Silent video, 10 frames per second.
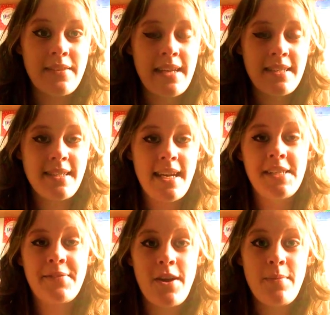as I said,
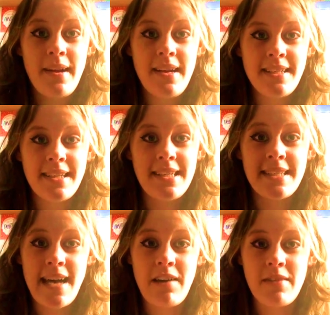he's very politically
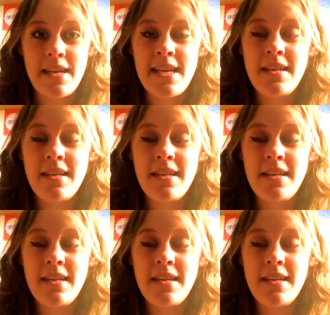savvy.